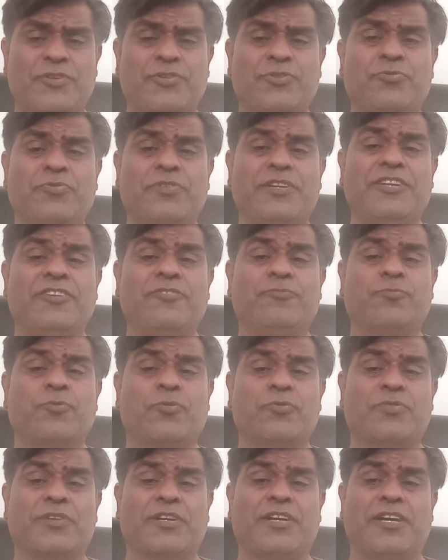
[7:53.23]
You leave
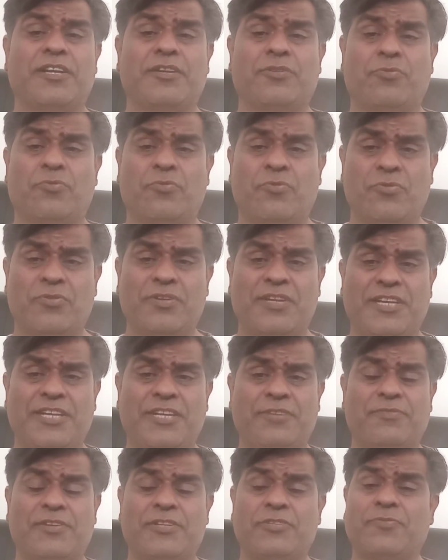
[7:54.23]
Portugal
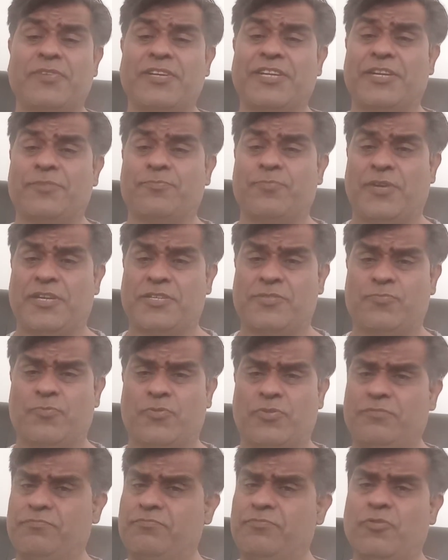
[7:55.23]
only when you will get
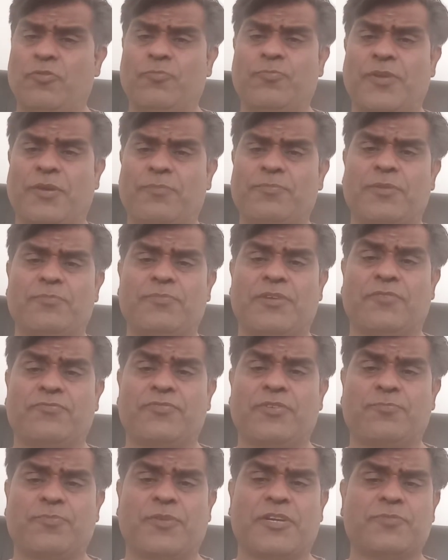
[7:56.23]
passport. No problem.
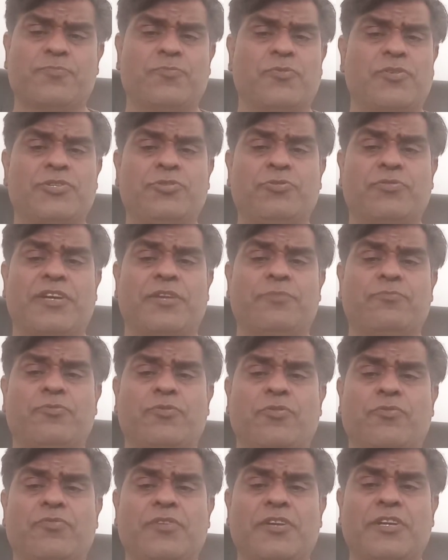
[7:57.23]
After passport, you can
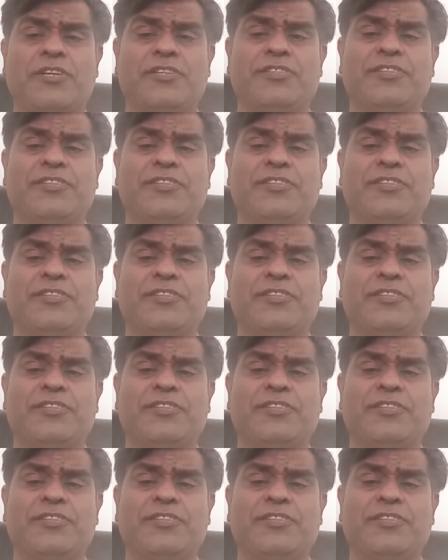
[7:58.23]
move.